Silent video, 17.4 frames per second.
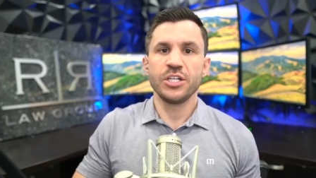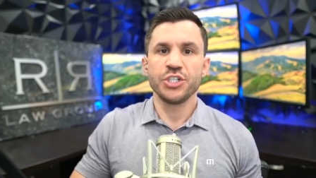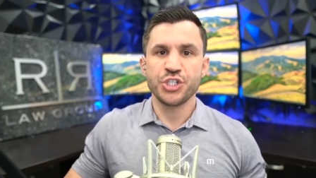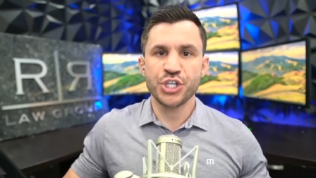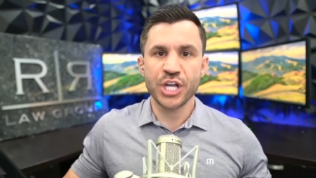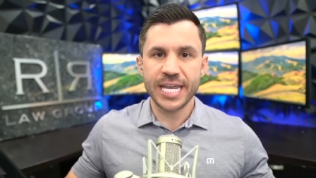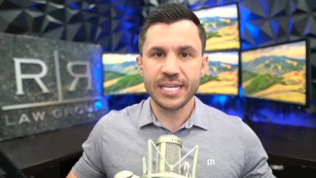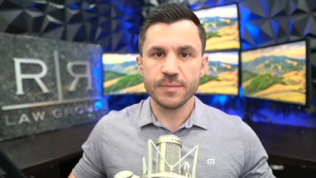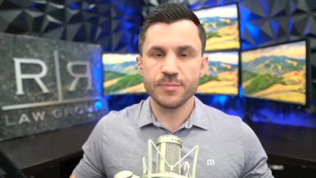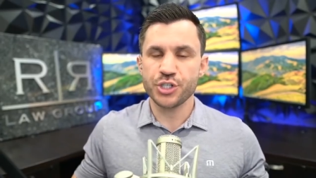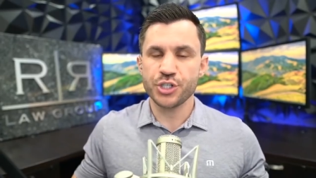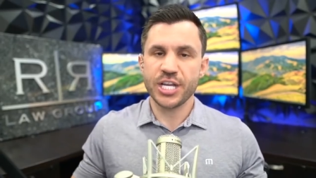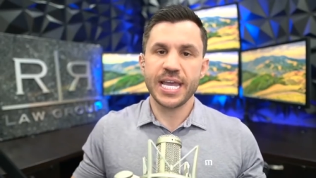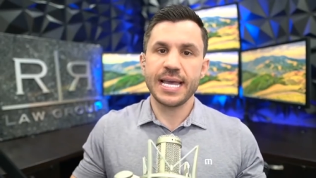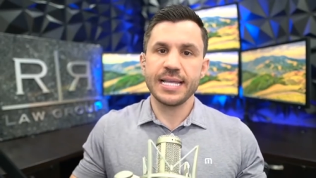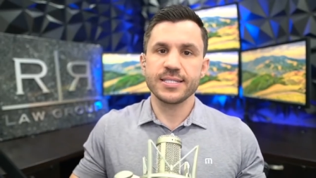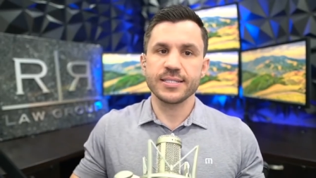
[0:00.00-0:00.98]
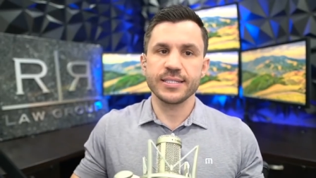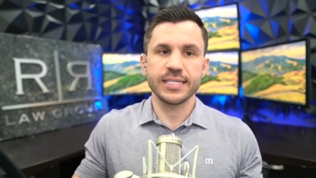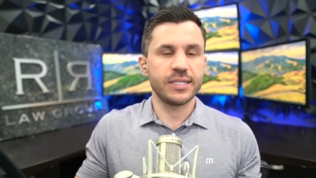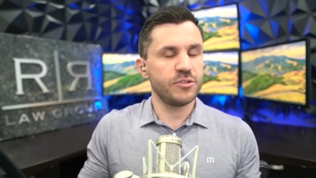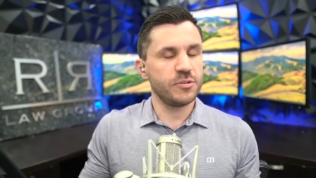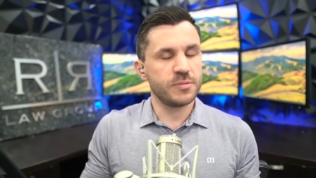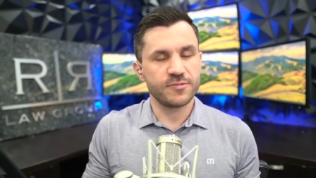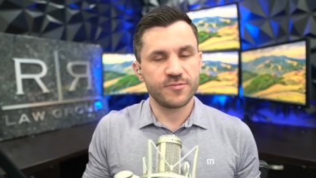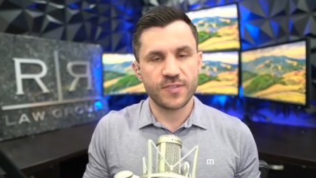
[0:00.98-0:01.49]
Jacob Chansley,
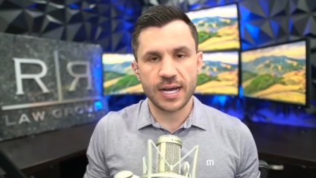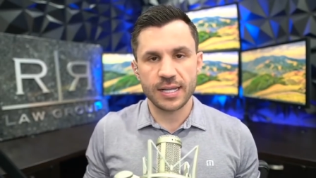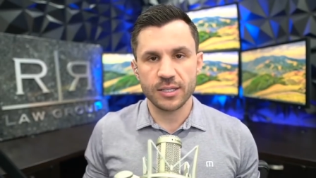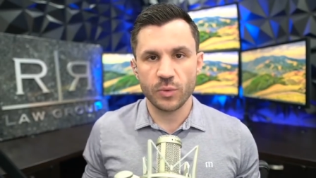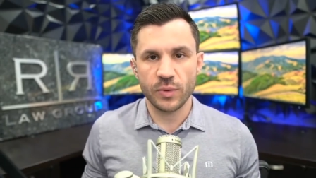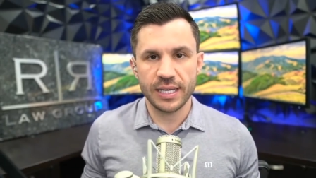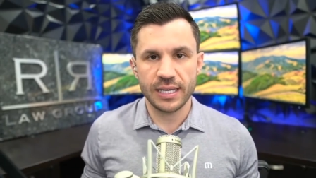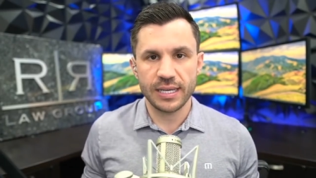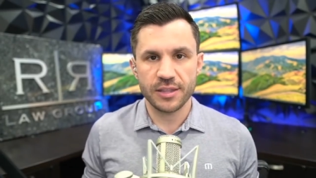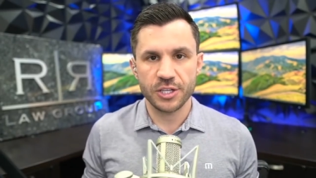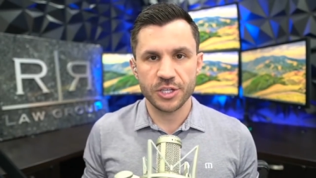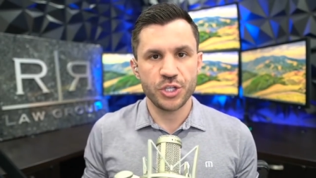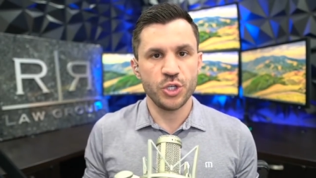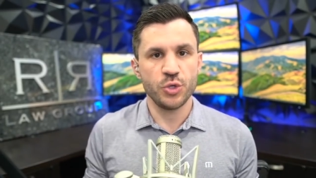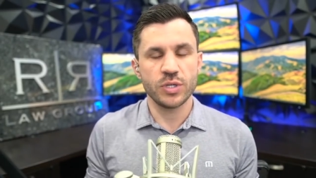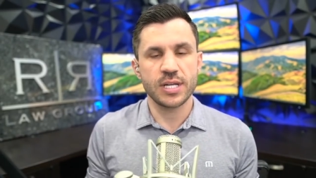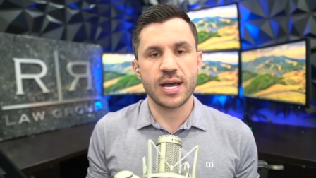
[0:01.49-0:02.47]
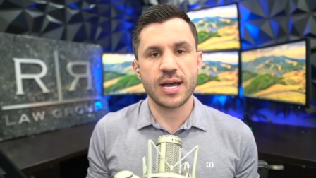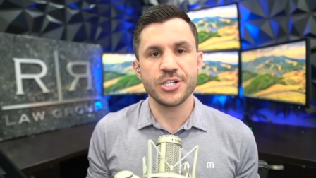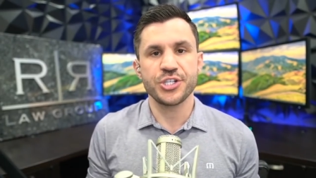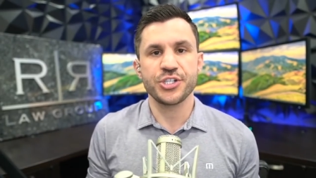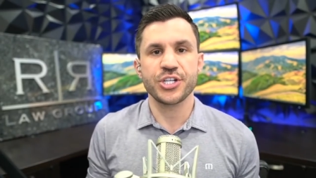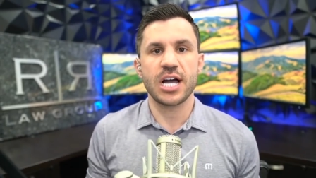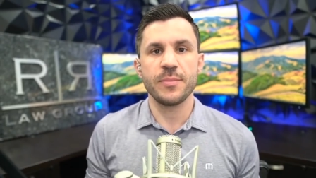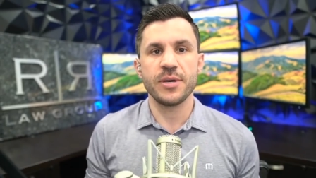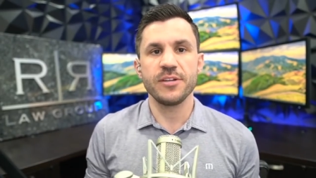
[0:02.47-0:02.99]
we've been following the QAnon
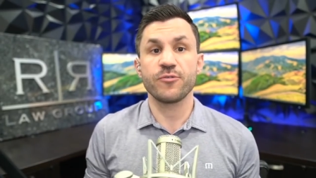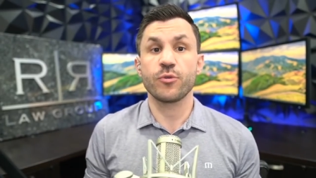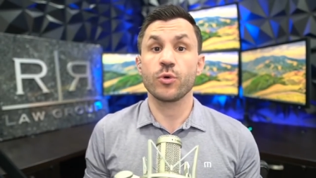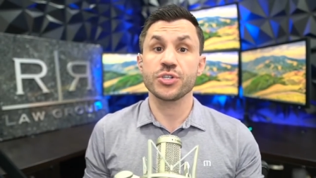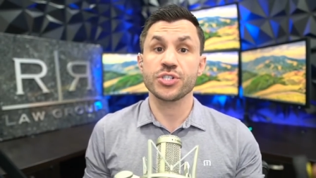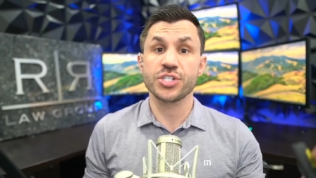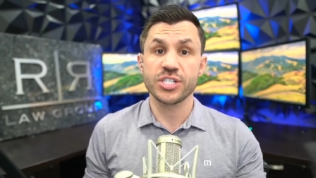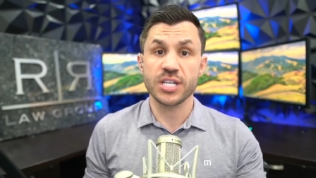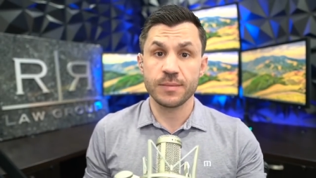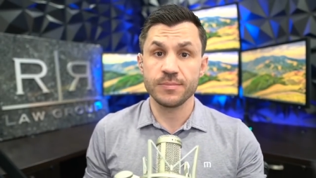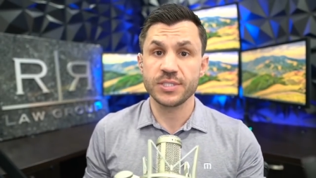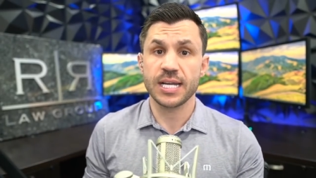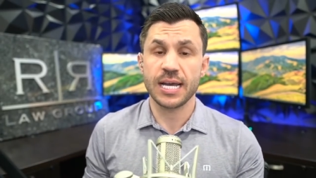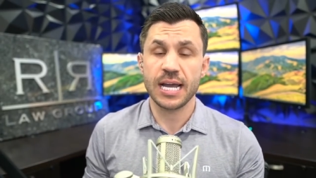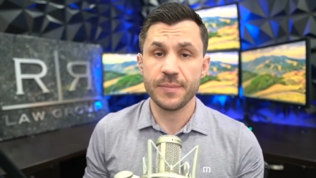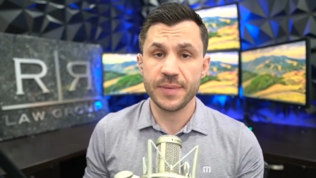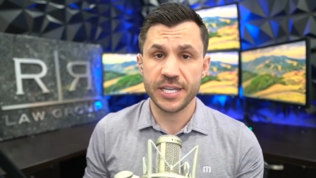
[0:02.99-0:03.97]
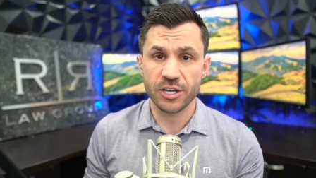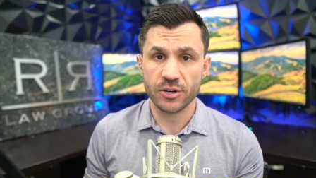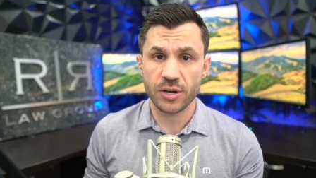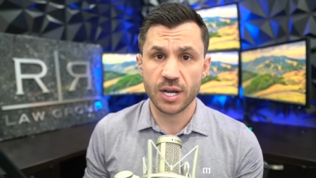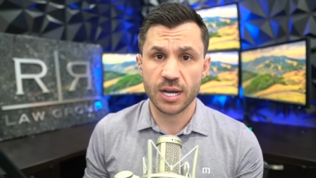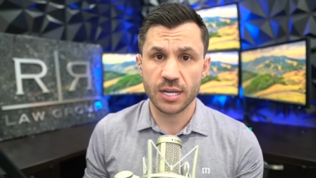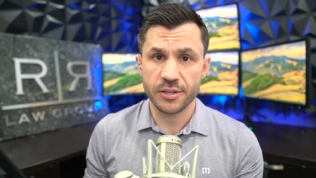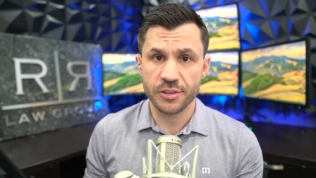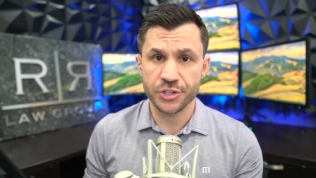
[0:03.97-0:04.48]
shaman for some time here
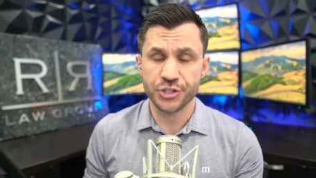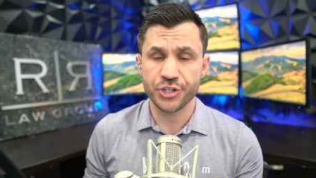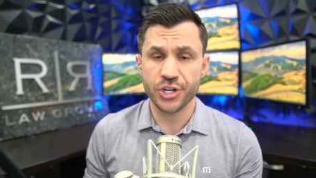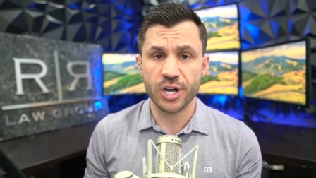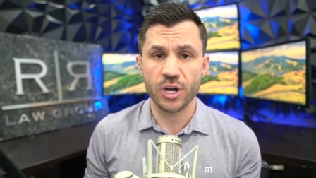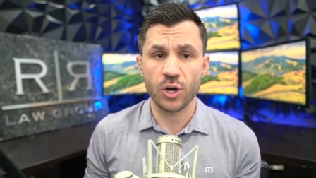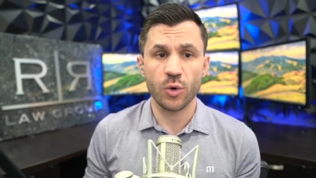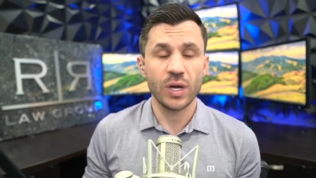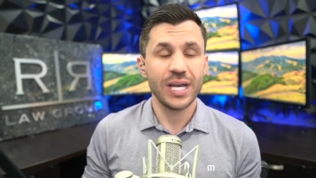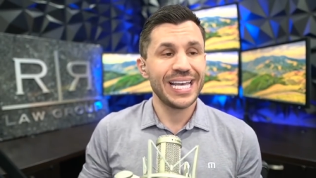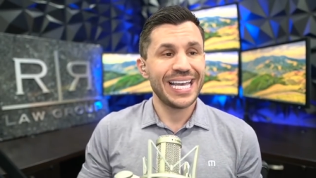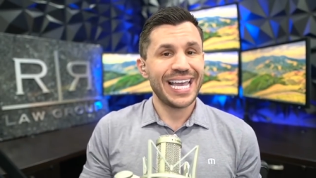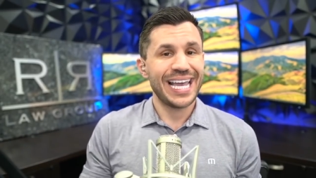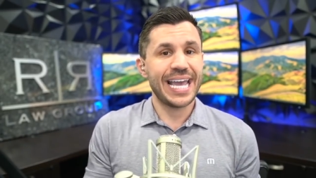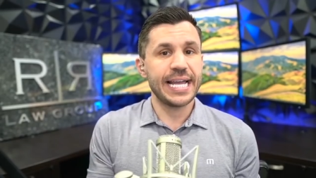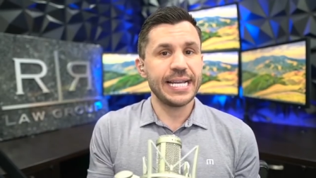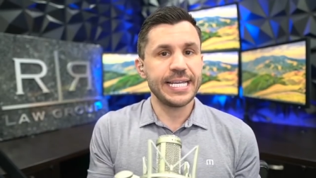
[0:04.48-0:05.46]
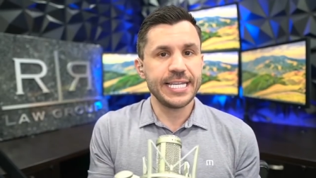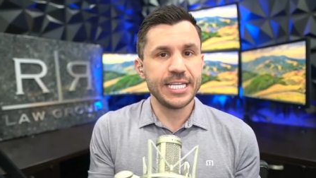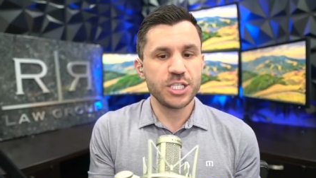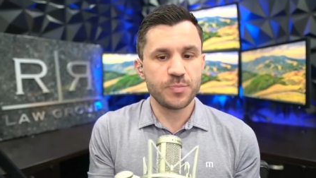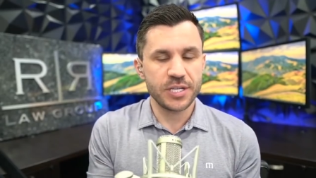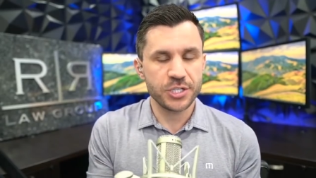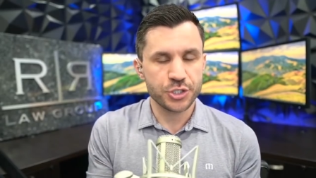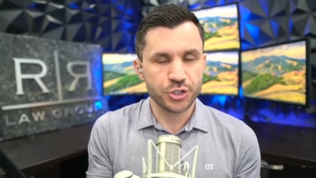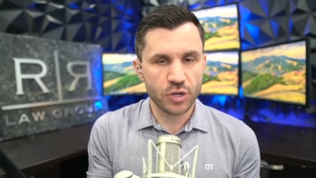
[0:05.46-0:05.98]
on the show, and he's
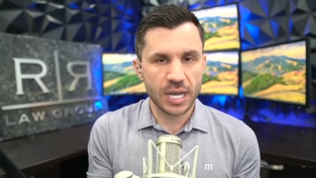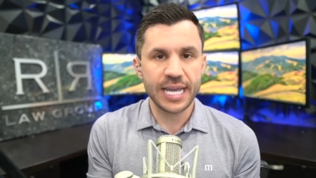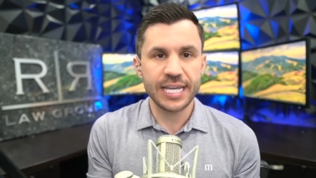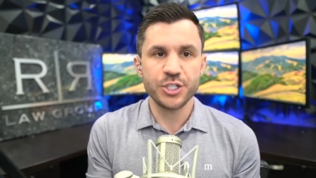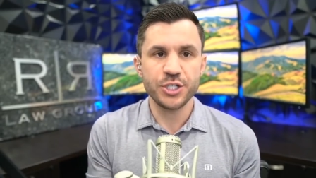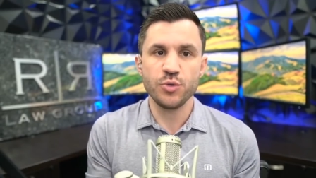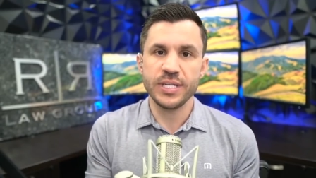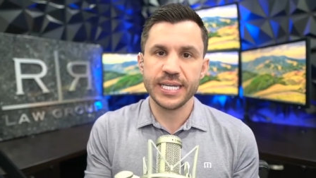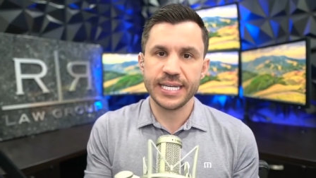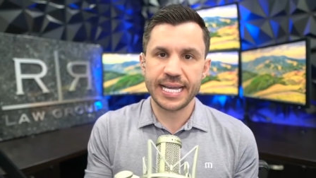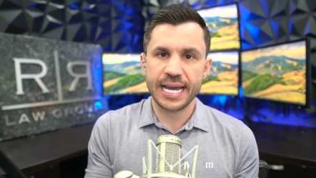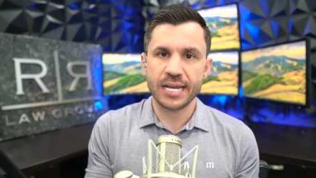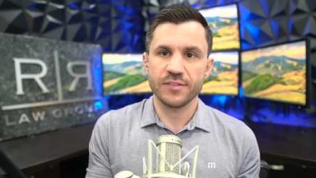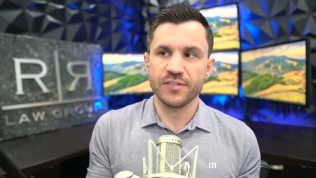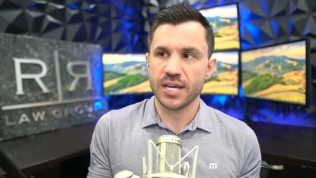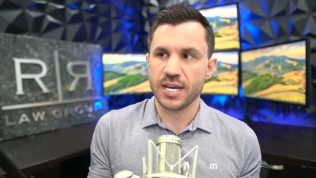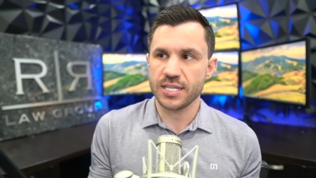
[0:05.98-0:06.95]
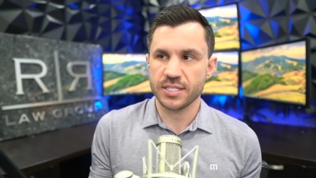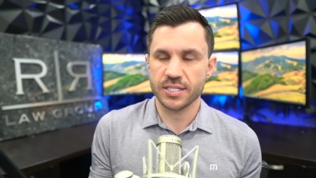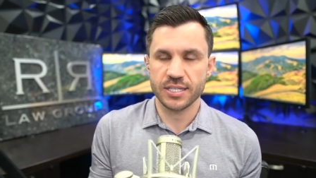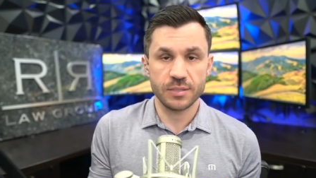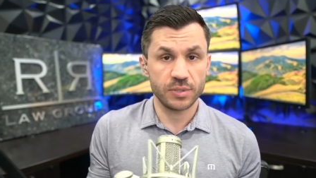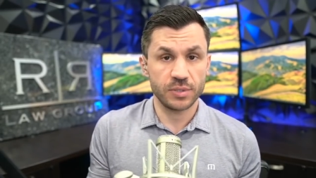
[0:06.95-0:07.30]
been trying to get out of custody.